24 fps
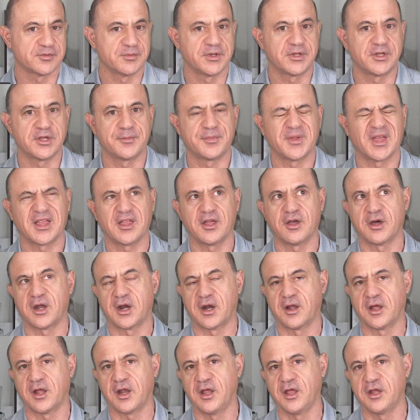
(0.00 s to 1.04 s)
we typically on
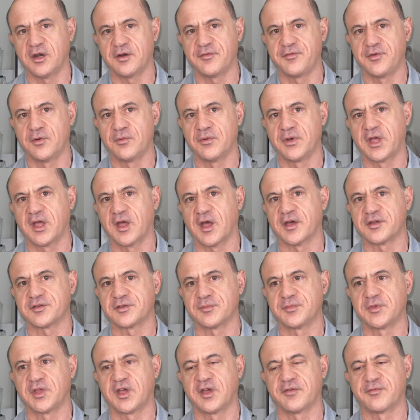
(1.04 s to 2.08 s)
an interview will ask
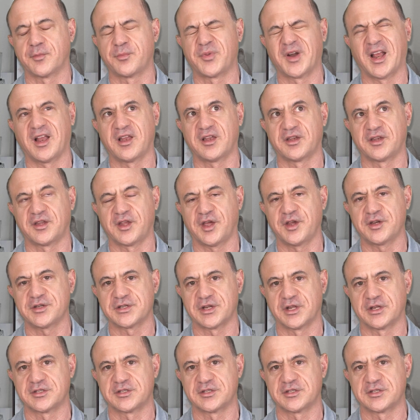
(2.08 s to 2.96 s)
them to give a presentation.